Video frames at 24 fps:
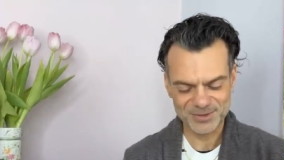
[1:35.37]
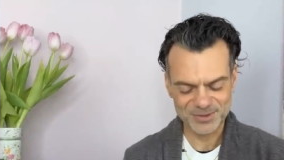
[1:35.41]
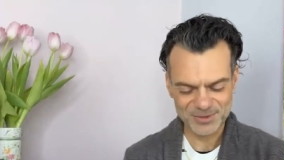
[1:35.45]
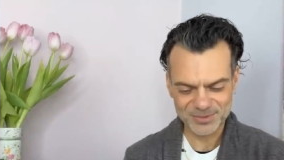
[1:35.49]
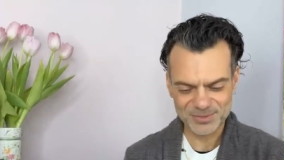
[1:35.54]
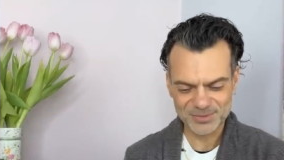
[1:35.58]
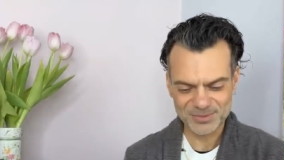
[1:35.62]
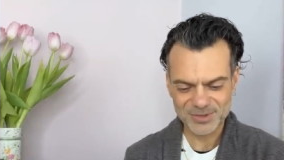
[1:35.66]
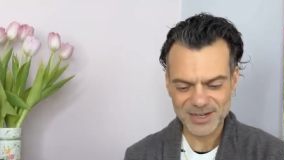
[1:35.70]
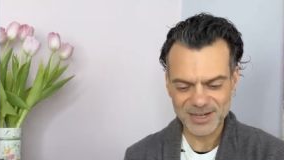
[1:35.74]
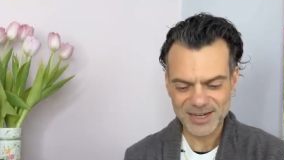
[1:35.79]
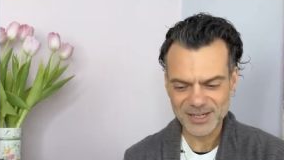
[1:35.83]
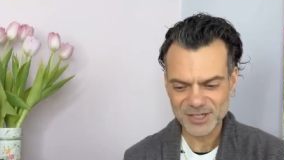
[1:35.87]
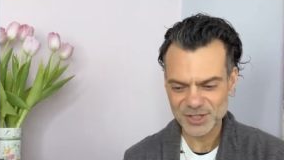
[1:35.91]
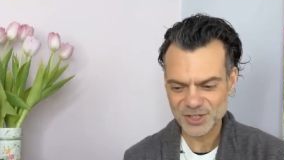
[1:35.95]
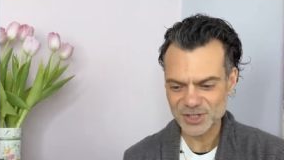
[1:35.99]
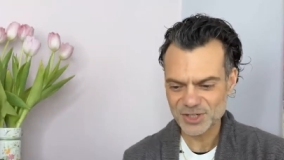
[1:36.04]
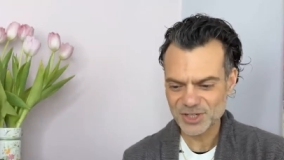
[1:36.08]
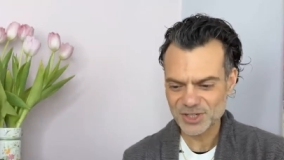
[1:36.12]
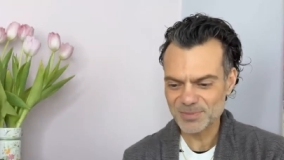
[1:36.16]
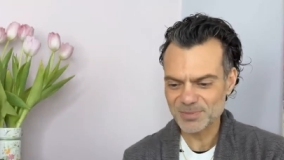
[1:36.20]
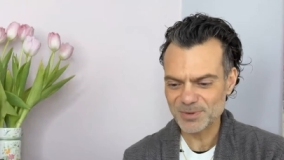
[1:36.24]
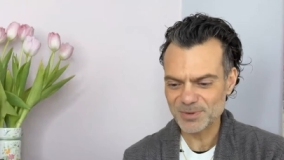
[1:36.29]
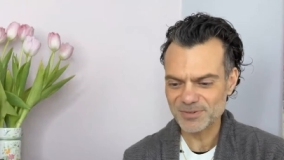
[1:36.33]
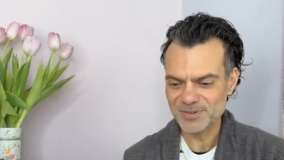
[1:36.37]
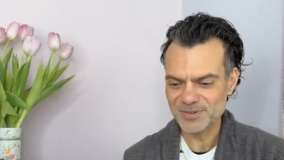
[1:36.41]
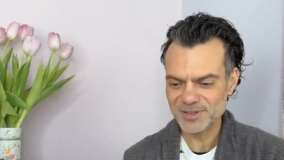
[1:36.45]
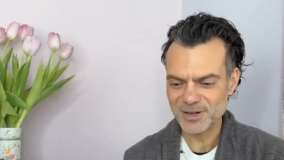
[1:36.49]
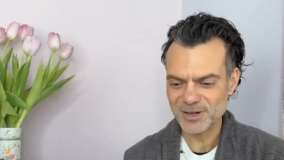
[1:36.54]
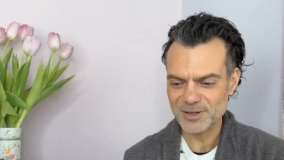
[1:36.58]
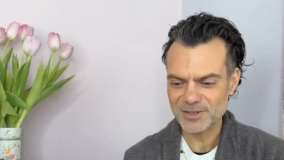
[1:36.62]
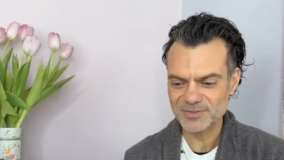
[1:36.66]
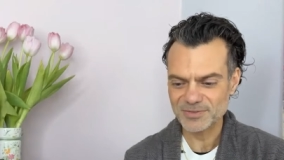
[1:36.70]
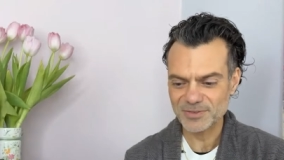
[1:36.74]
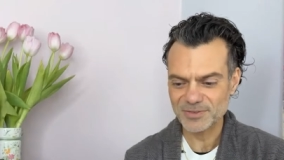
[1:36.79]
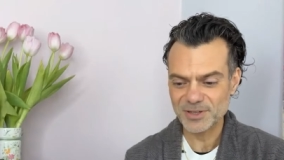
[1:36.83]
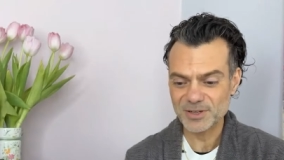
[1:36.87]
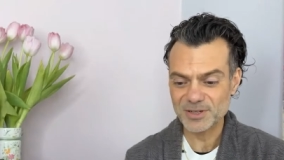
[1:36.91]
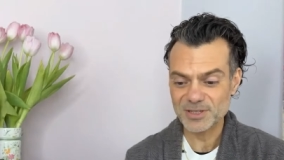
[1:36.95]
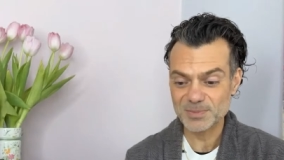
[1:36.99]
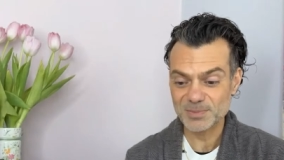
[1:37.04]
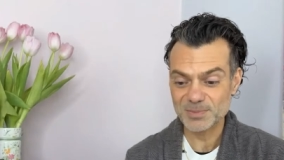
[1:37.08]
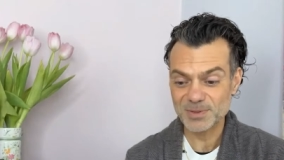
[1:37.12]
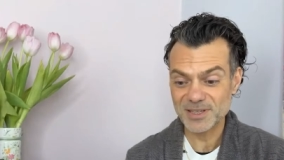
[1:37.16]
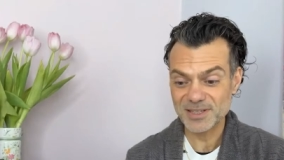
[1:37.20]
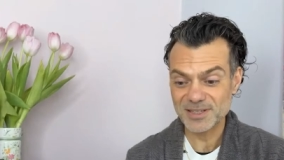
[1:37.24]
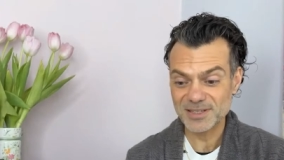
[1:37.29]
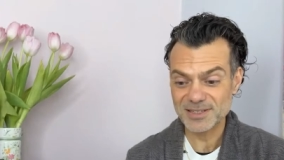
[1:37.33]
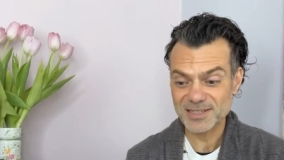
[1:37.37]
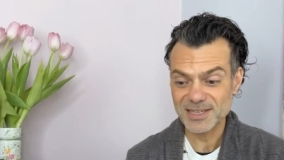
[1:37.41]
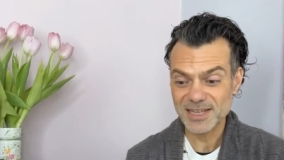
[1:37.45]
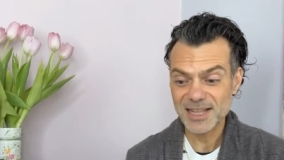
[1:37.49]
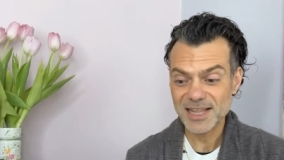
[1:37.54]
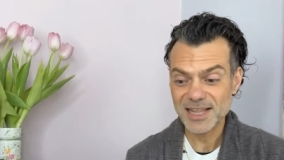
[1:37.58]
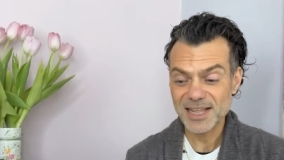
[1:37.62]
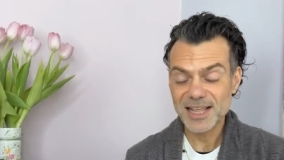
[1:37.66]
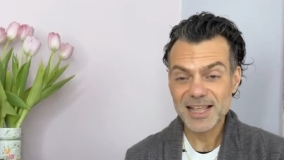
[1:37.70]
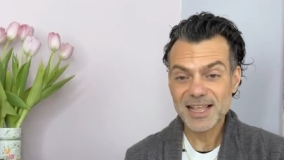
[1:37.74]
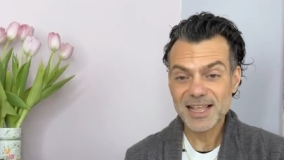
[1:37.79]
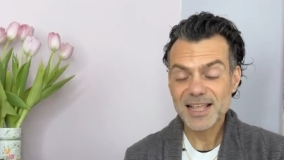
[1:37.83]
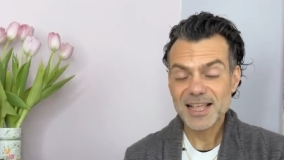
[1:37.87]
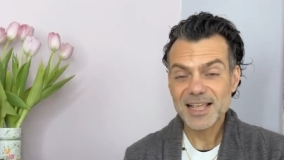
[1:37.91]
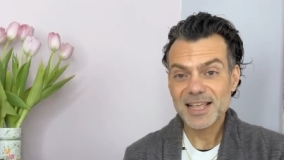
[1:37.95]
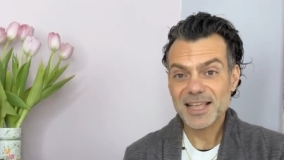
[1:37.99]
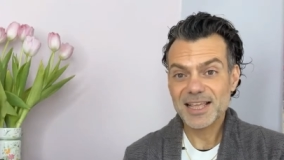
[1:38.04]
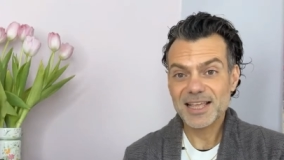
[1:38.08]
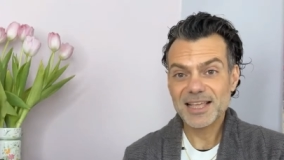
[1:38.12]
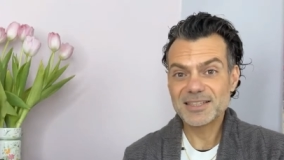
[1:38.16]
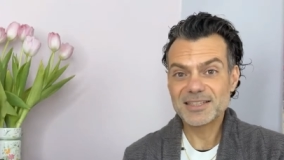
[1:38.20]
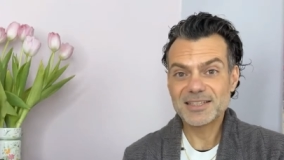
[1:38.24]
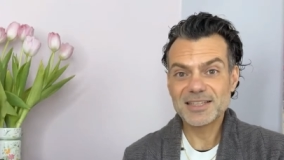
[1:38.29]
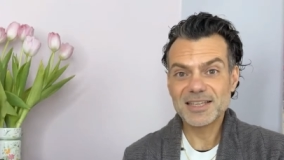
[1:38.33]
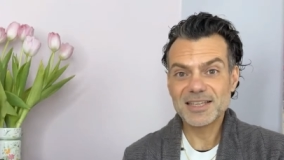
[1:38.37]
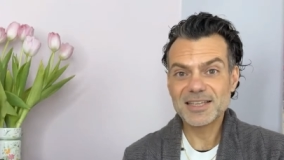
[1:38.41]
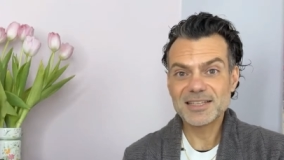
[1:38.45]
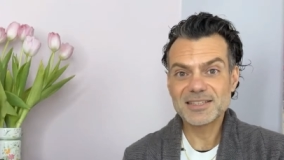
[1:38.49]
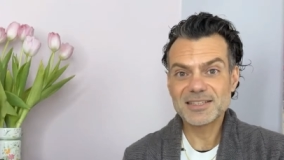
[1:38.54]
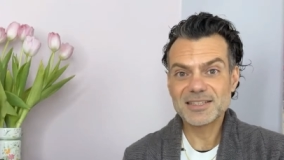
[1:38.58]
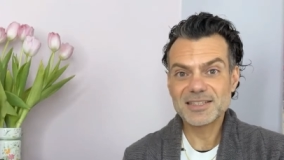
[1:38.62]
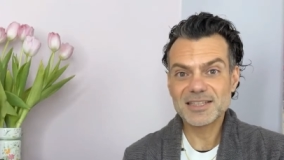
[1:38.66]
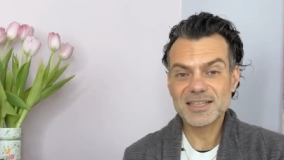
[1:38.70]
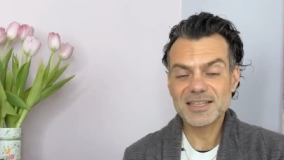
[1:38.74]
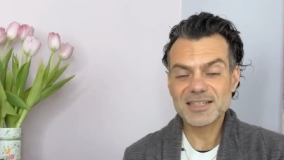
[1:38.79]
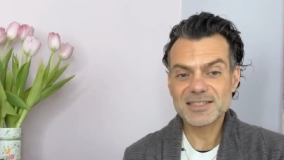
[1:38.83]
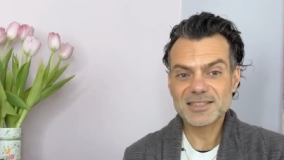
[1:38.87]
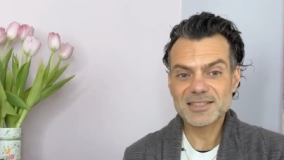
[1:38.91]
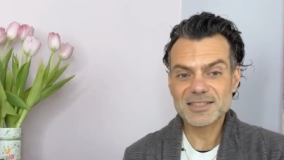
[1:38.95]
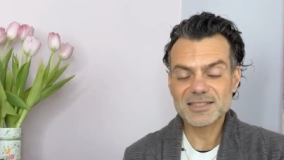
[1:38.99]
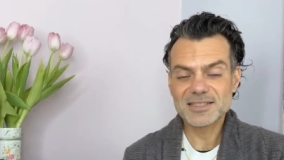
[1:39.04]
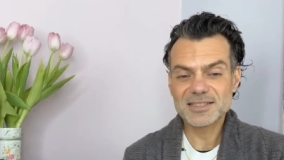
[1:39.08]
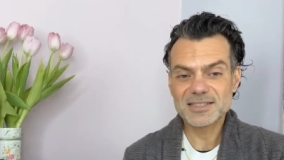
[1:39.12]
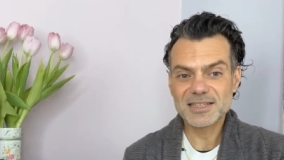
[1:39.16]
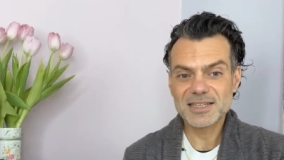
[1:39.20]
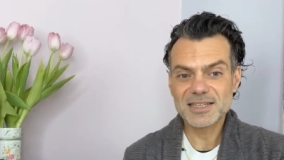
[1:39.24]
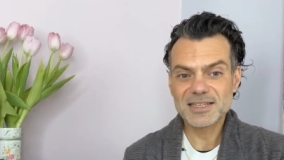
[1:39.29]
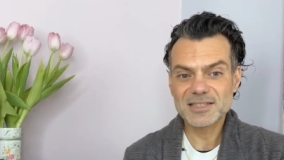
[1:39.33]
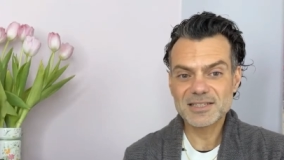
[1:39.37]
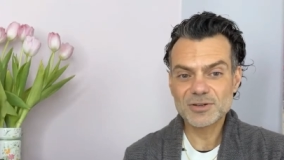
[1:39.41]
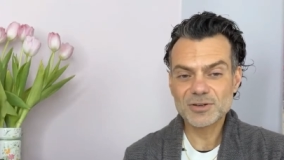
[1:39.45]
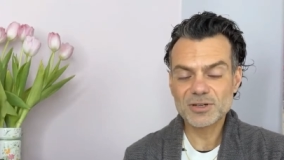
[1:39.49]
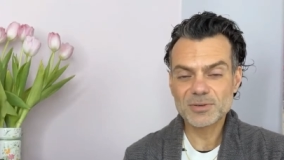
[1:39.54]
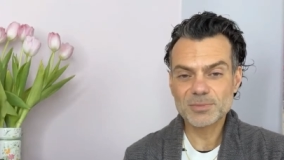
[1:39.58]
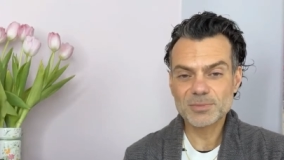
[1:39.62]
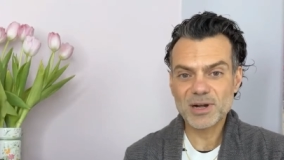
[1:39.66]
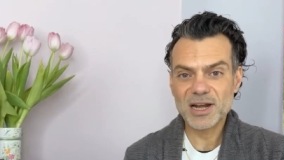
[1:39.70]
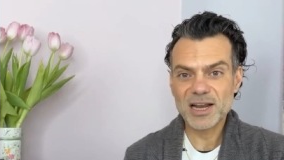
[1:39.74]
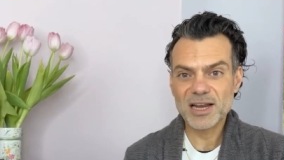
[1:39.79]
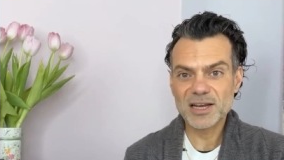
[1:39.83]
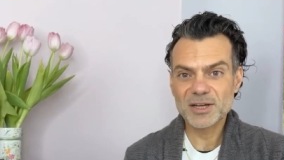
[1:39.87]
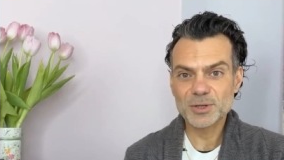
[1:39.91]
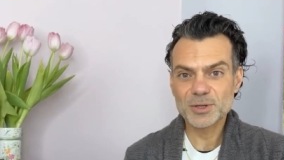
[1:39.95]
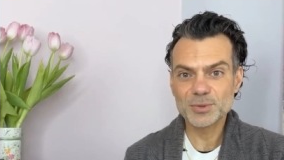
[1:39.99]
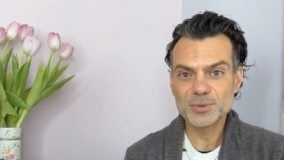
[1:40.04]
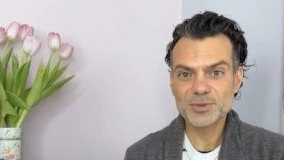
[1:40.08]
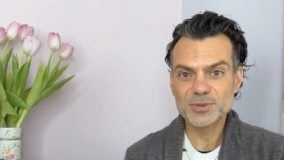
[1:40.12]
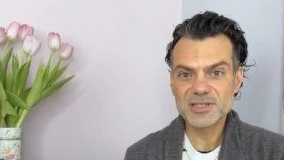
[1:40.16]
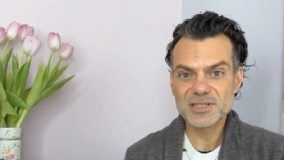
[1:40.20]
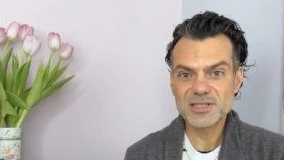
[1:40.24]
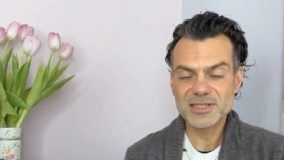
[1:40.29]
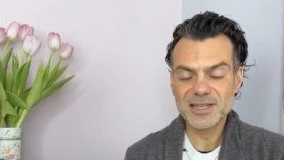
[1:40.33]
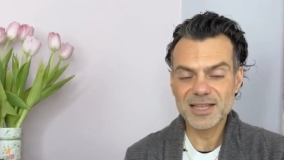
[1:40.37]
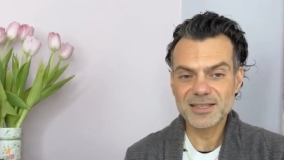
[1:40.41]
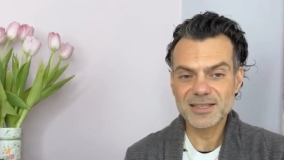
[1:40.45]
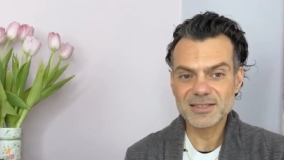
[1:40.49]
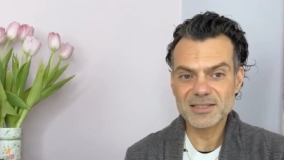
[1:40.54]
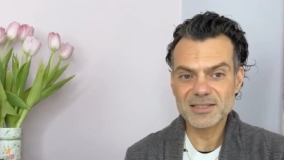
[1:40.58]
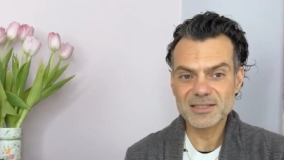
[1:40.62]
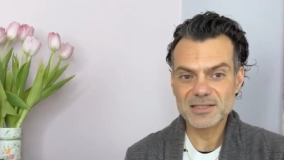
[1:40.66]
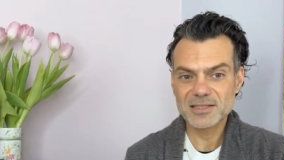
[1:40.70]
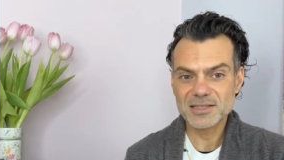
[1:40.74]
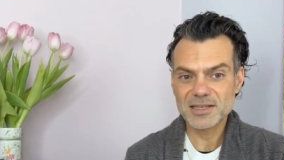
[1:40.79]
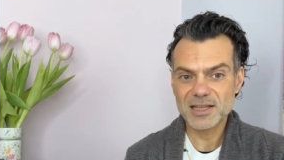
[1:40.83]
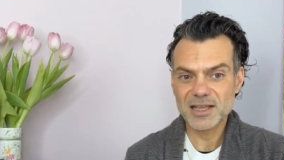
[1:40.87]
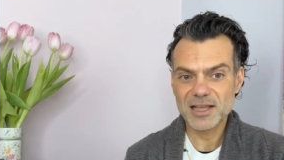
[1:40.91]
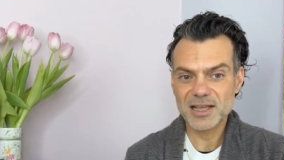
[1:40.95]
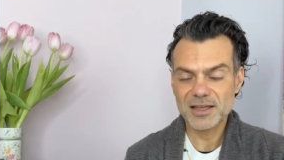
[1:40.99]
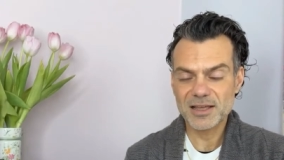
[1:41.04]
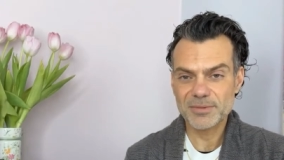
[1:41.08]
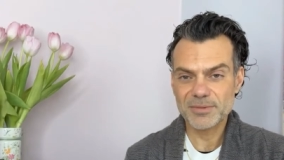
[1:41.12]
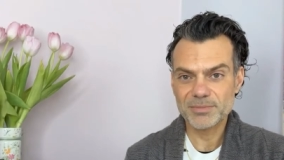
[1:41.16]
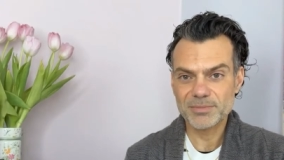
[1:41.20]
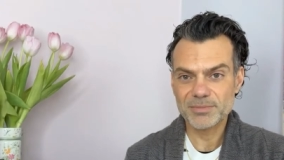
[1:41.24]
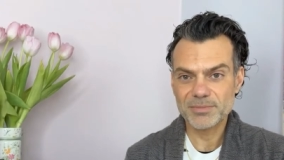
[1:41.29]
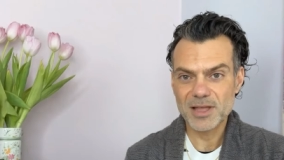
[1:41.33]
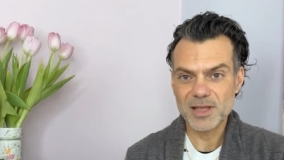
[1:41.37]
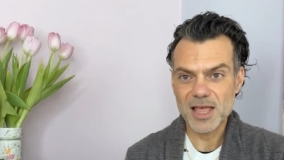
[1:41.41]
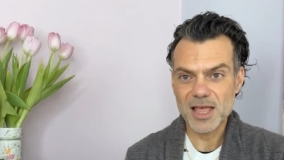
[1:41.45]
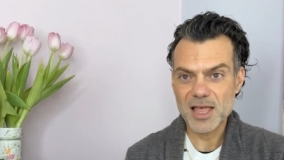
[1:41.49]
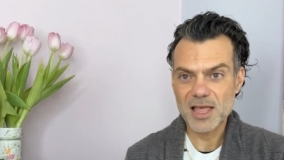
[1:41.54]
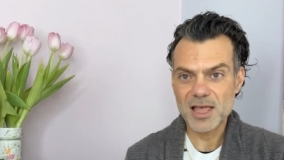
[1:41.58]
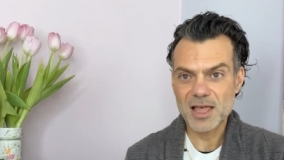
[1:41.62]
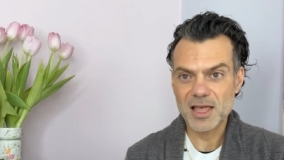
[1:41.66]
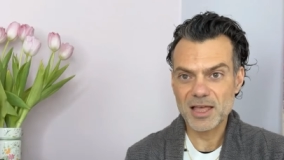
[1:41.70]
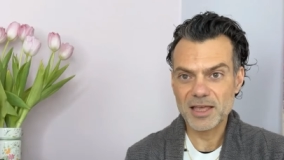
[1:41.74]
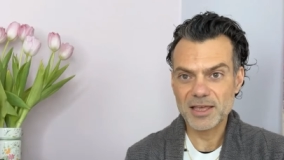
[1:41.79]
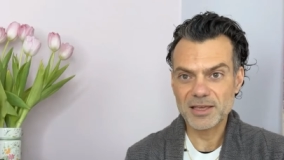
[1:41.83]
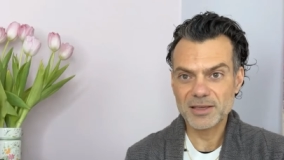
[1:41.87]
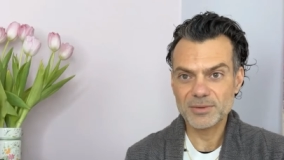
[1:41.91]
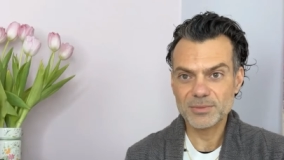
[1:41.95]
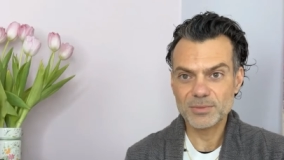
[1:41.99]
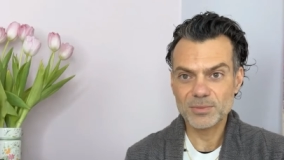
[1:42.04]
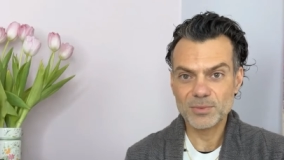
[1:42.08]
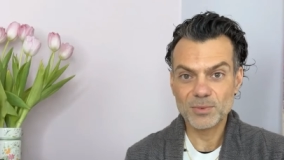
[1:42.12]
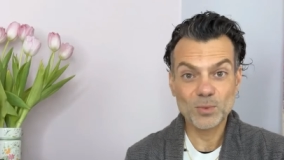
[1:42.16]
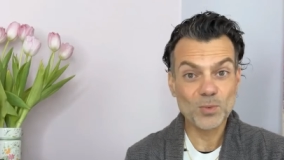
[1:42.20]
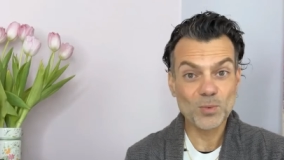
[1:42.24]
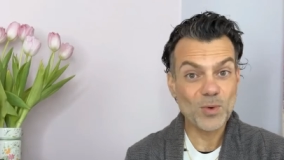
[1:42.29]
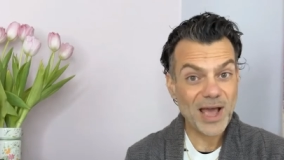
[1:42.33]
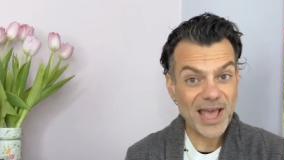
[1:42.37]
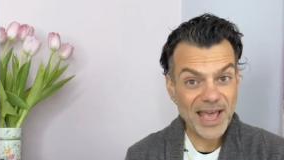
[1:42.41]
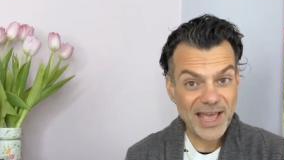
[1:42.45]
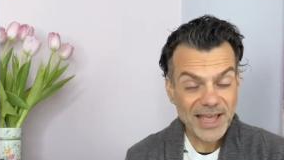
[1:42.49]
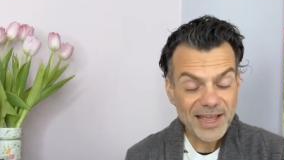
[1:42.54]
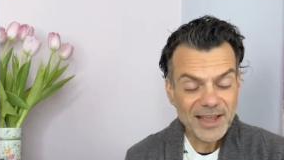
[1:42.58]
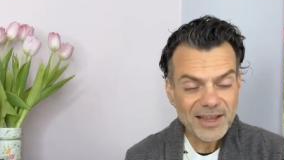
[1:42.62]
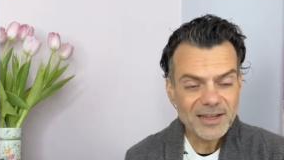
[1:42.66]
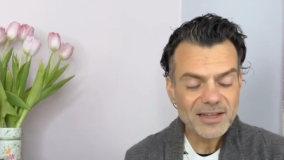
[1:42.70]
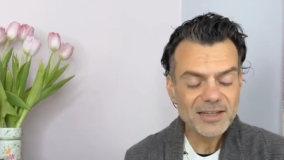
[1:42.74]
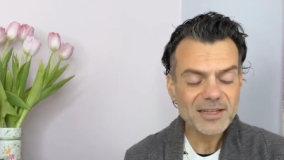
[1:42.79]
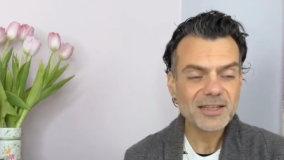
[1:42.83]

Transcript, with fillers: uh, relationship over the last few years because it it it's it's not a brand whose sense um, I wear.